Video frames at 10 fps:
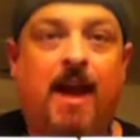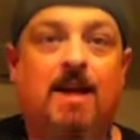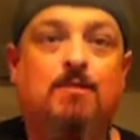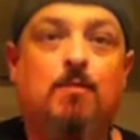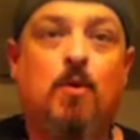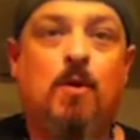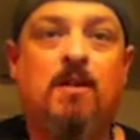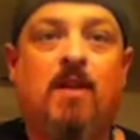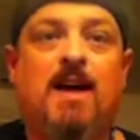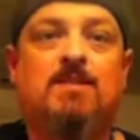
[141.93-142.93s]
as
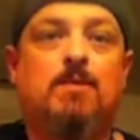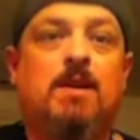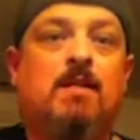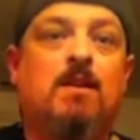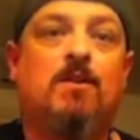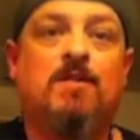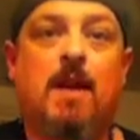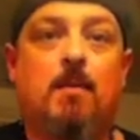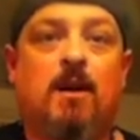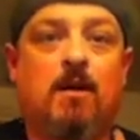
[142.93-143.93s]
reported last week in the
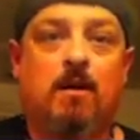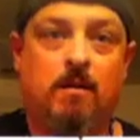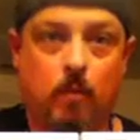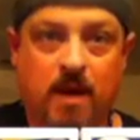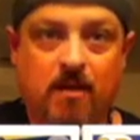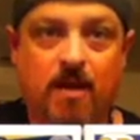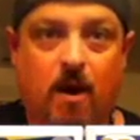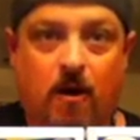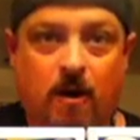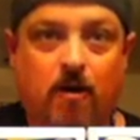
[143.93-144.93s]
Entertainment Weekly
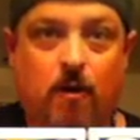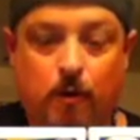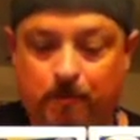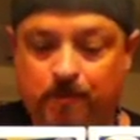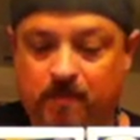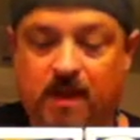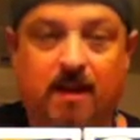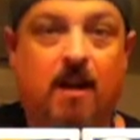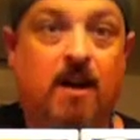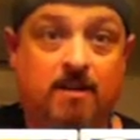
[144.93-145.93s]
article that